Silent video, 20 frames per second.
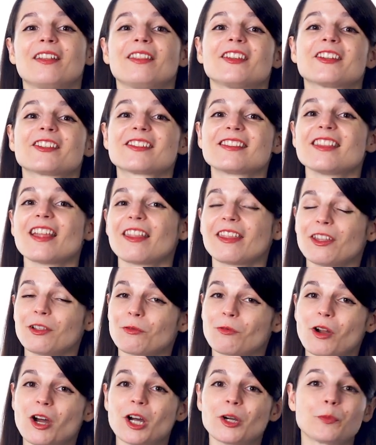There's
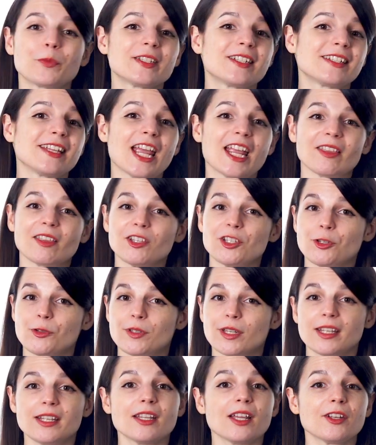nothing wrong with saying that you
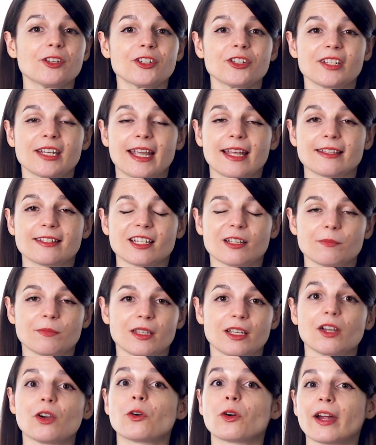didn't understand
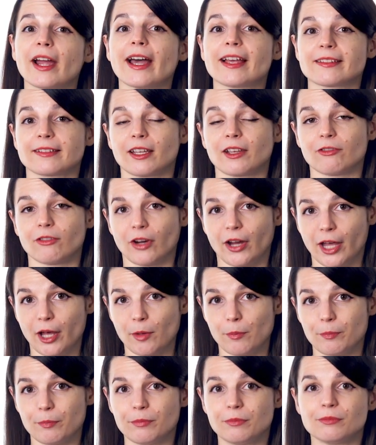something or asking for help.